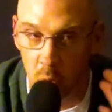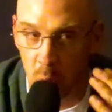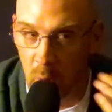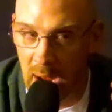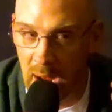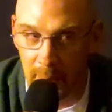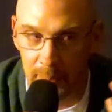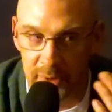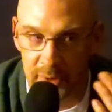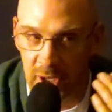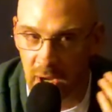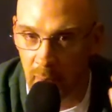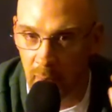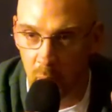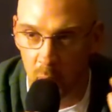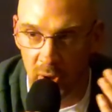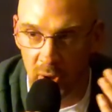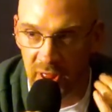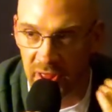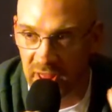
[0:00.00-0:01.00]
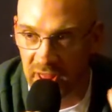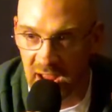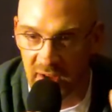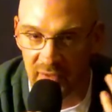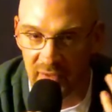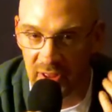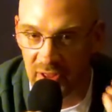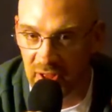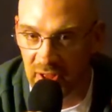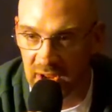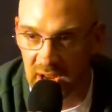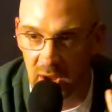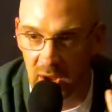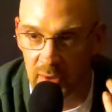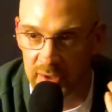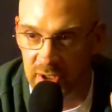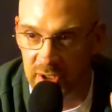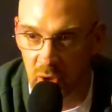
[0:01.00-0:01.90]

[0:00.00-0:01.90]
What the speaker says: wrapped up with everything else